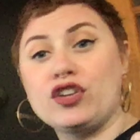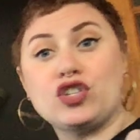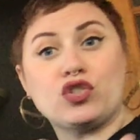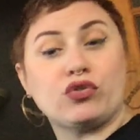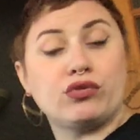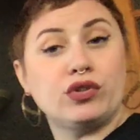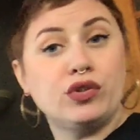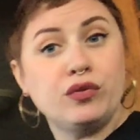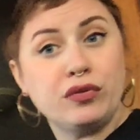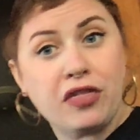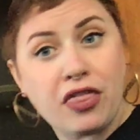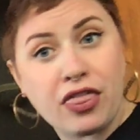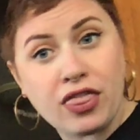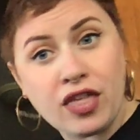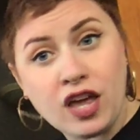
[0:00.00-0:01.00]

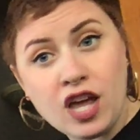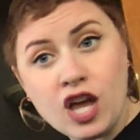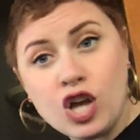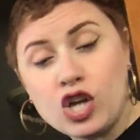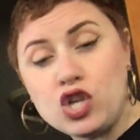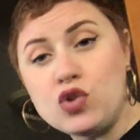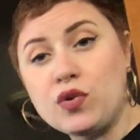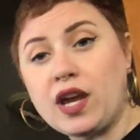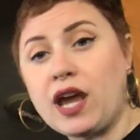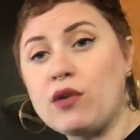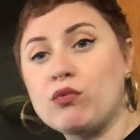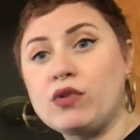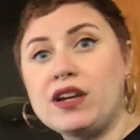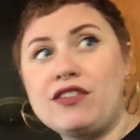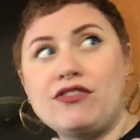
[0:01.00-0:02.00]
truth, you
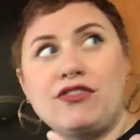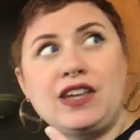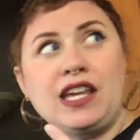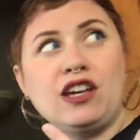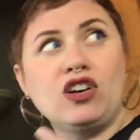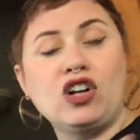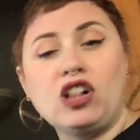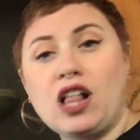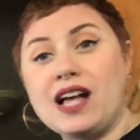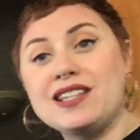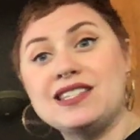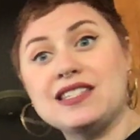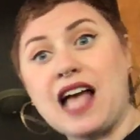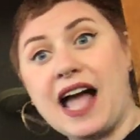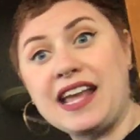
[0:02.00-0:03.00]
can reveal a
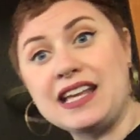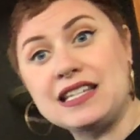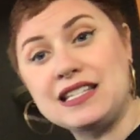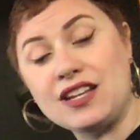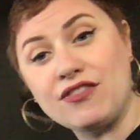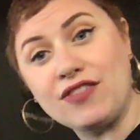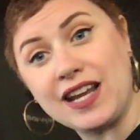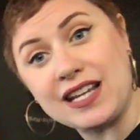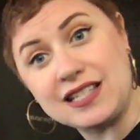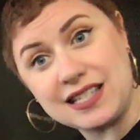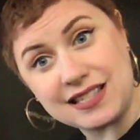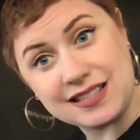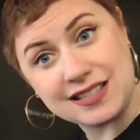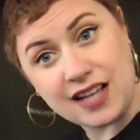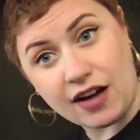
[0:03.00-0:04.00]
scientific
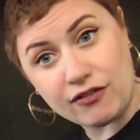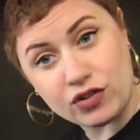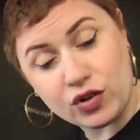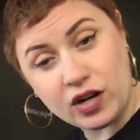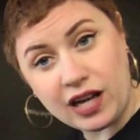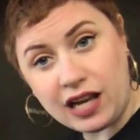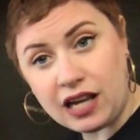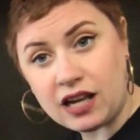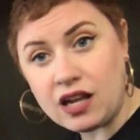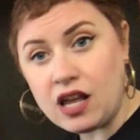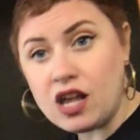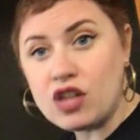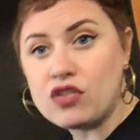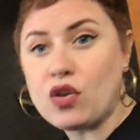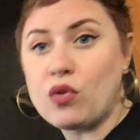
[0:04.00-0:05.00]
discovery.
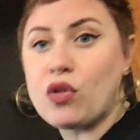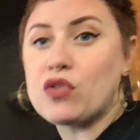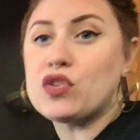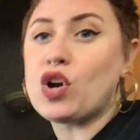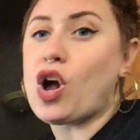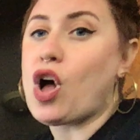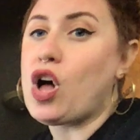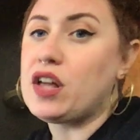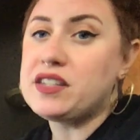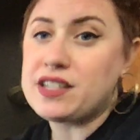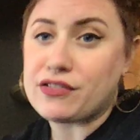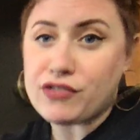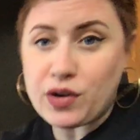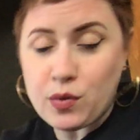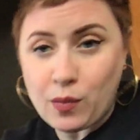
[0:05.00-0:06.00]
So those are all
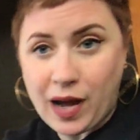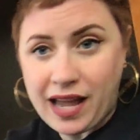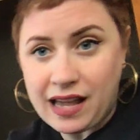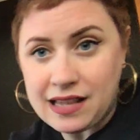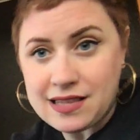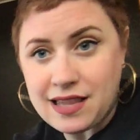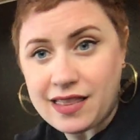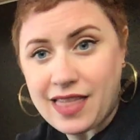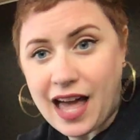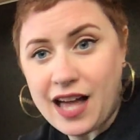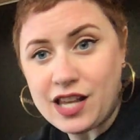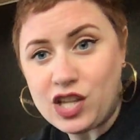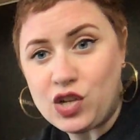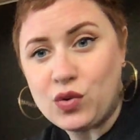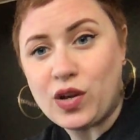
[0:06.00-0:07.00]
different ways
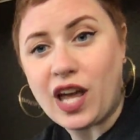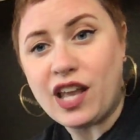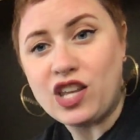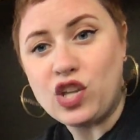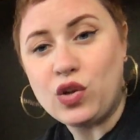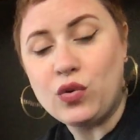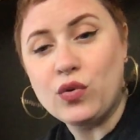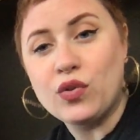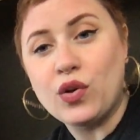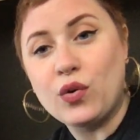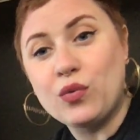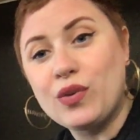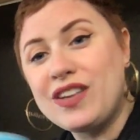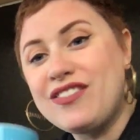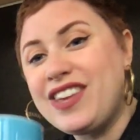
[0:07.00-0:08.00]
that you can use
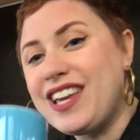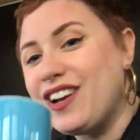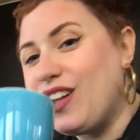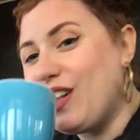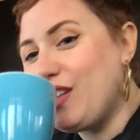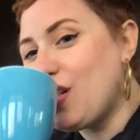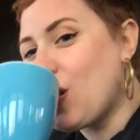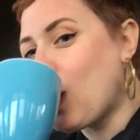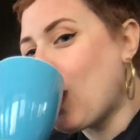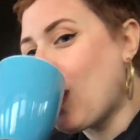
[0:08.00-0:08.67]
reveal.